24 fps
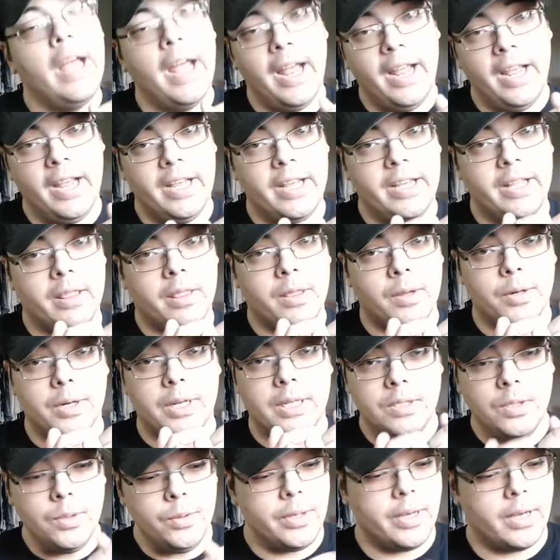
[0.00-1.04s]
A
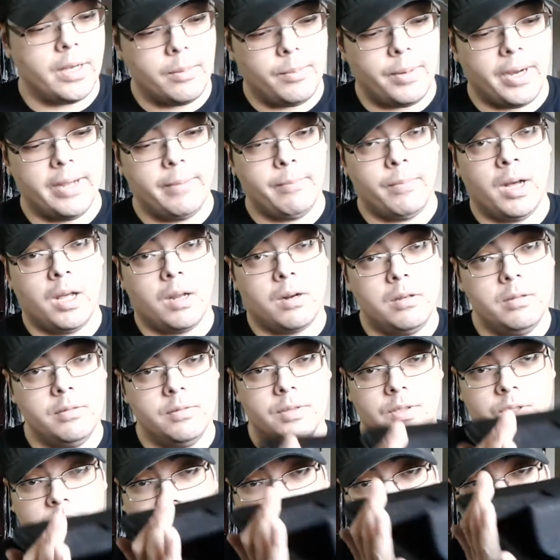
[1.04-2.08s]
32 gigabyte model,
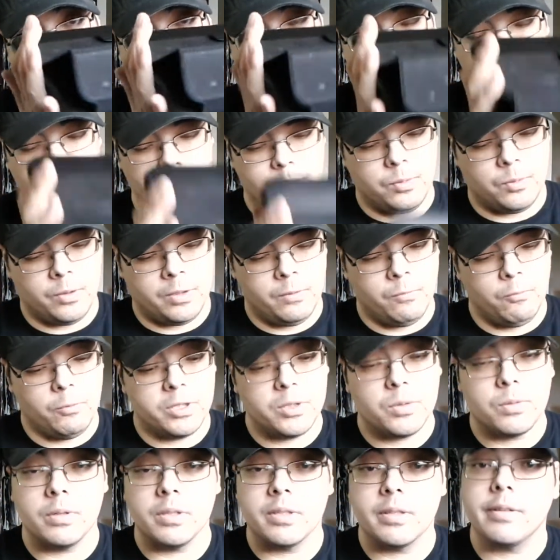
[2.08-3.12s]
such as this one,
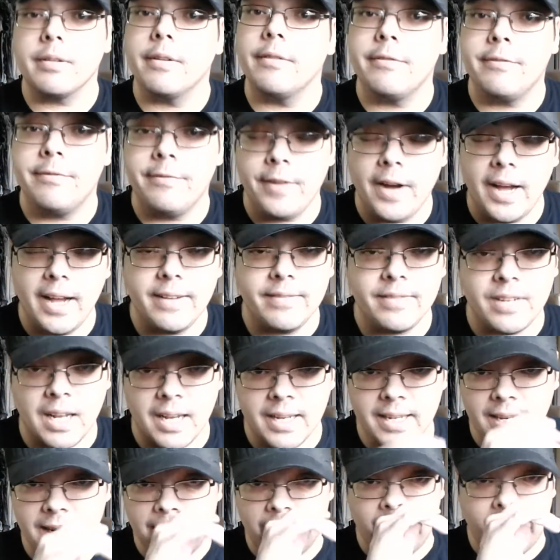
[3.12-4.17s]
which was
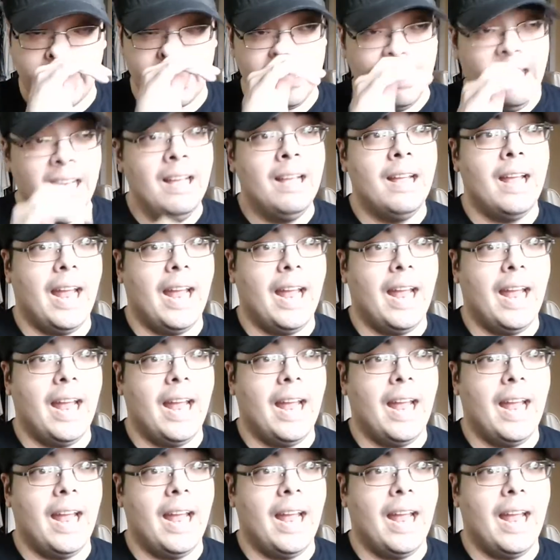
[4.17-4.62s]
$599,